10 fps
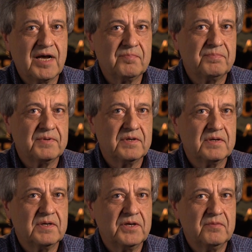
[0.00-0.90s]
up
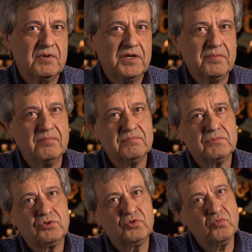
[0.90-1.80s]
in
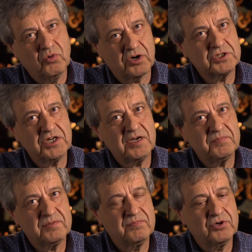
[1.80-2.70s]
two
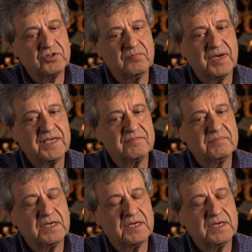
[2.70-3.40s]
workshops, both my